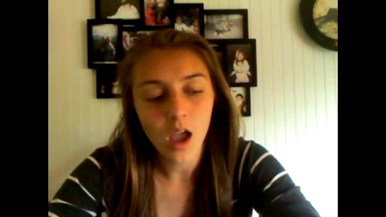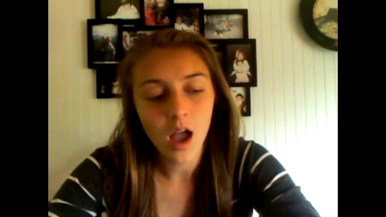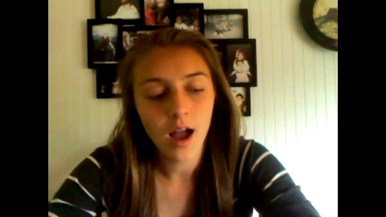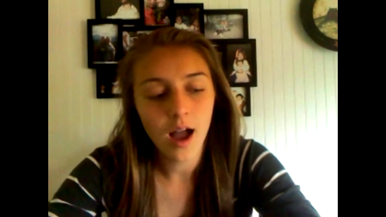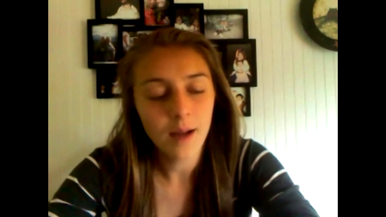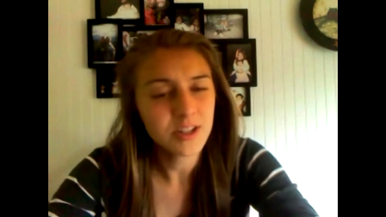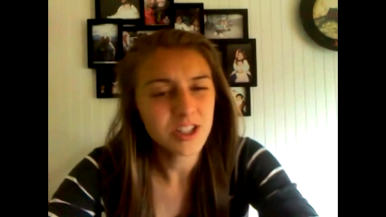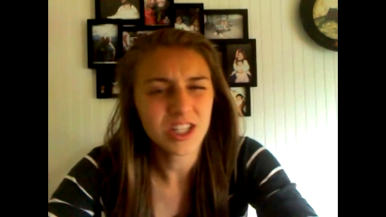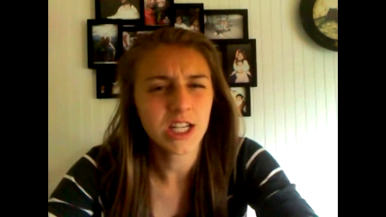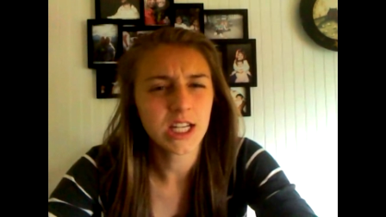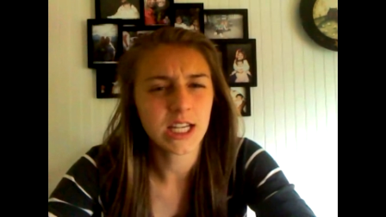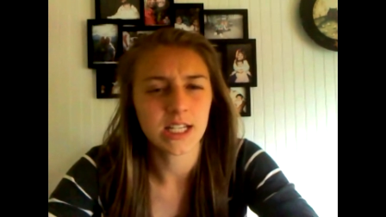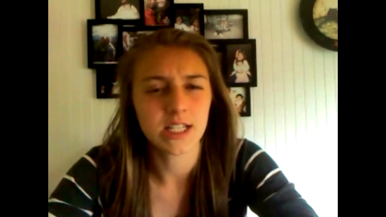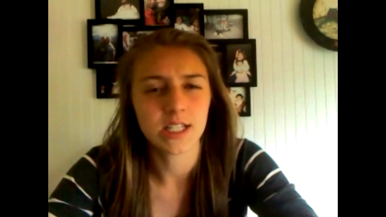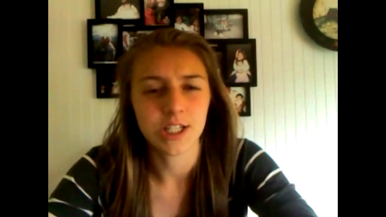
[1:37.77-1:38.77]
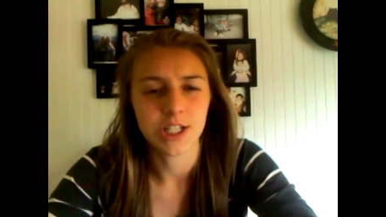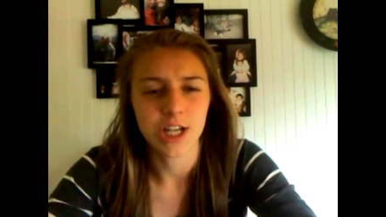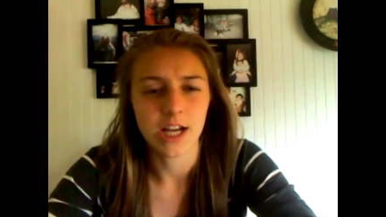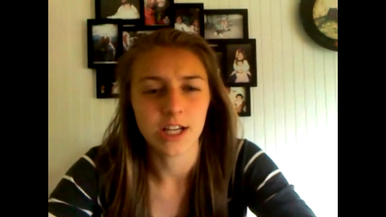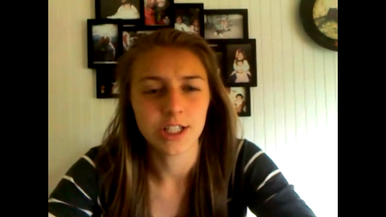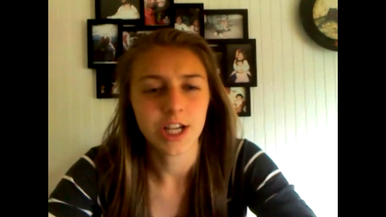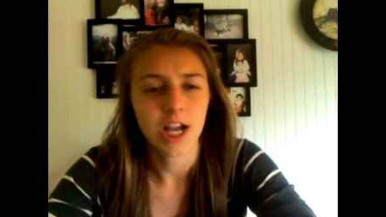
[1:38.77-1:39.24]
I'm just gonna get to the
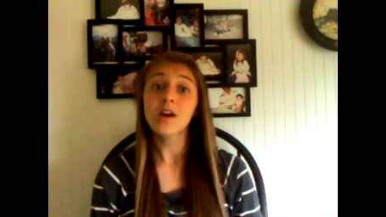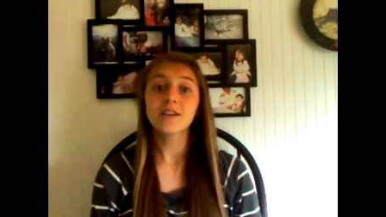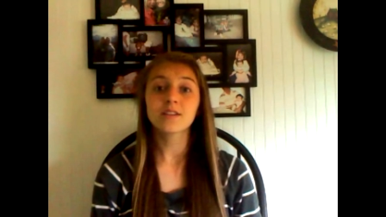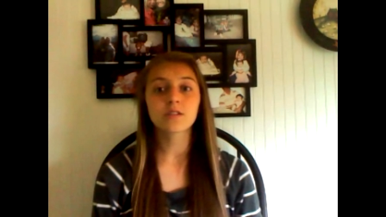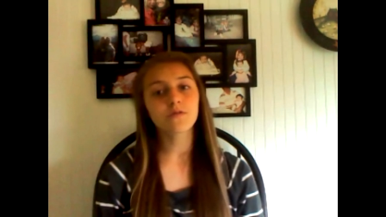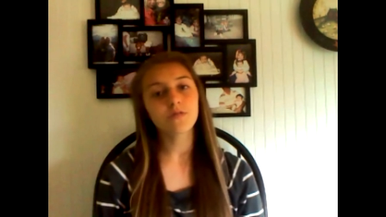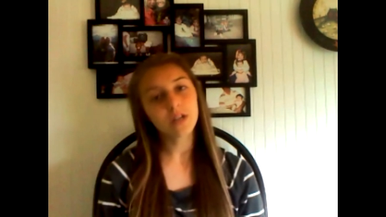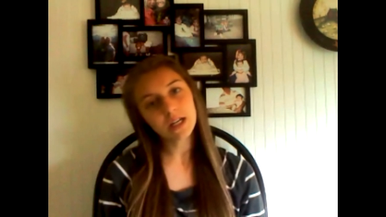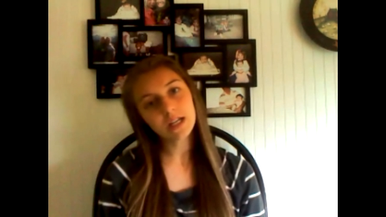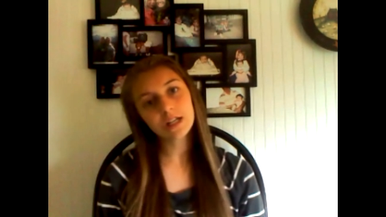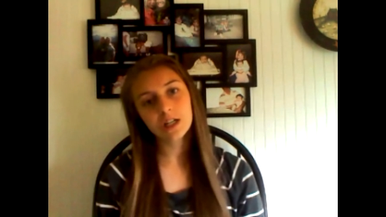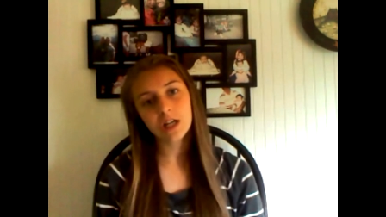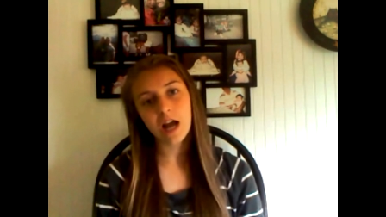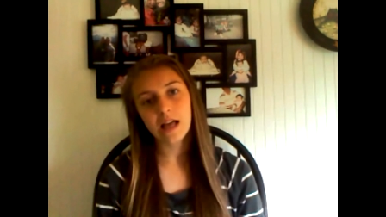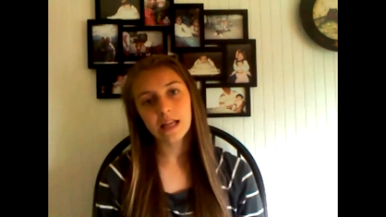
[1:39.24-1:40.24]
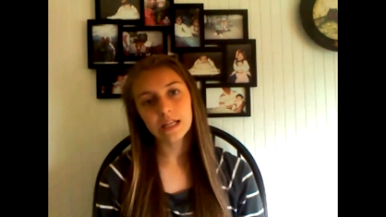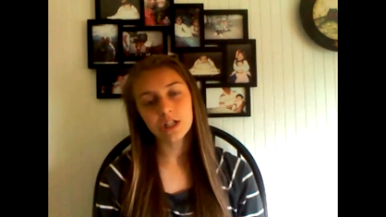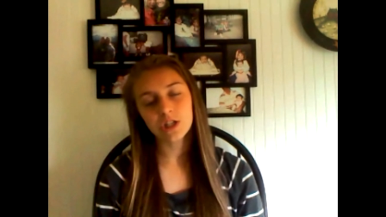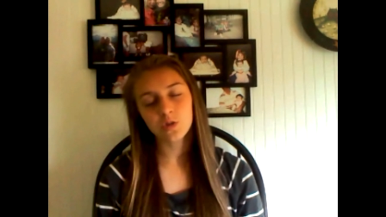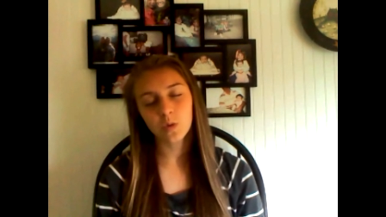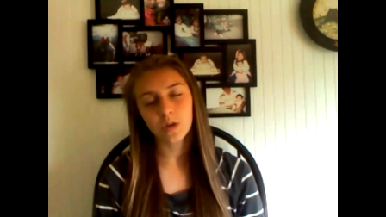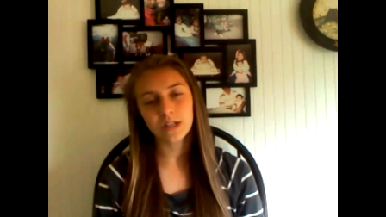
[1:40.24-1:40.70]
challenge. Okay, so Ricky's challenge
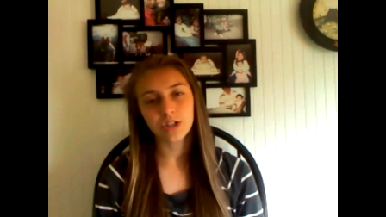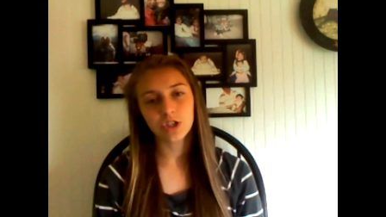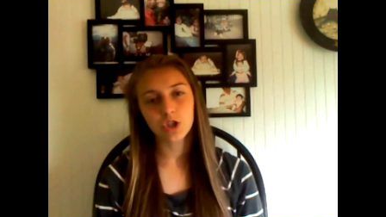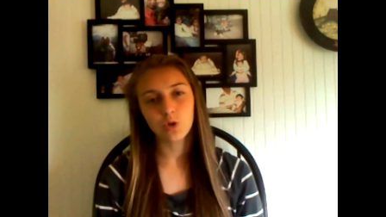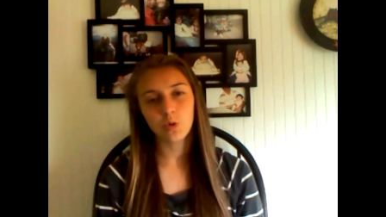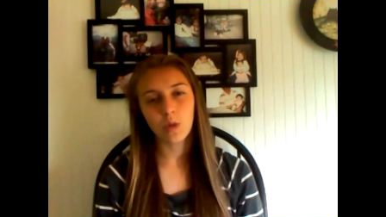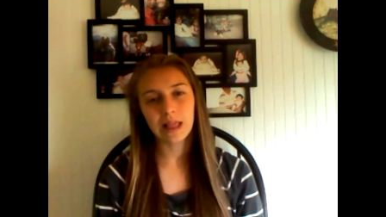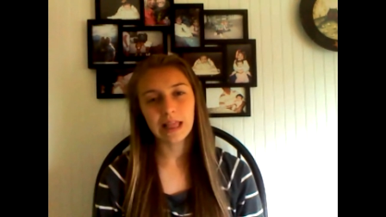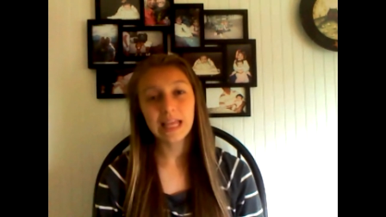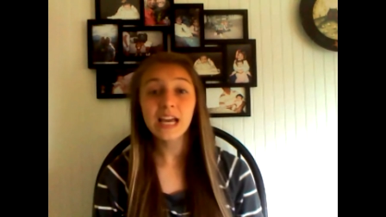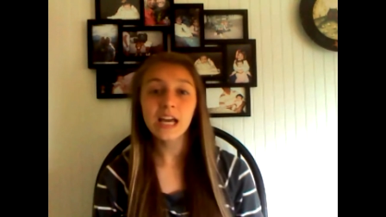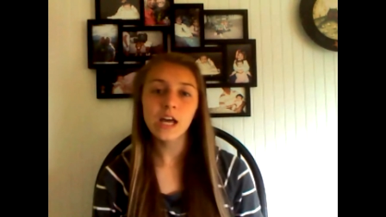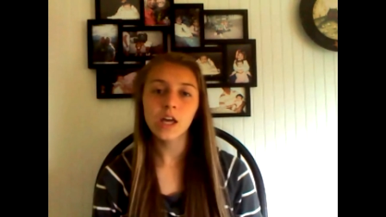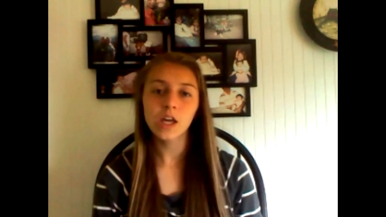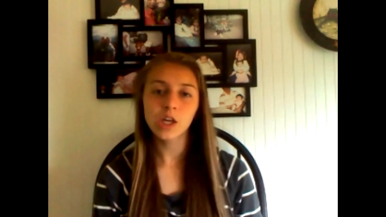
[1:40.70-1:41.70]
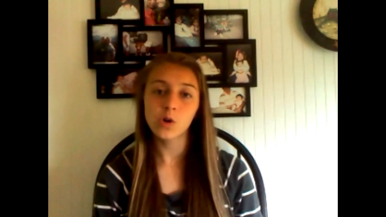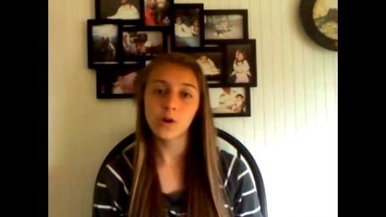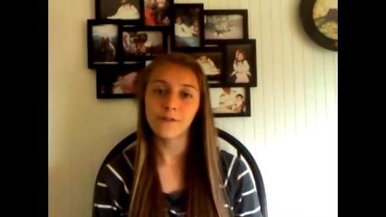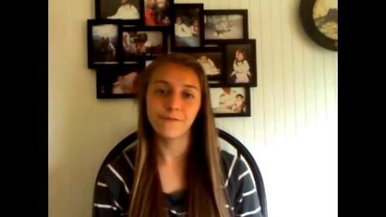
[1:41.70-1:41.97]
was to lick your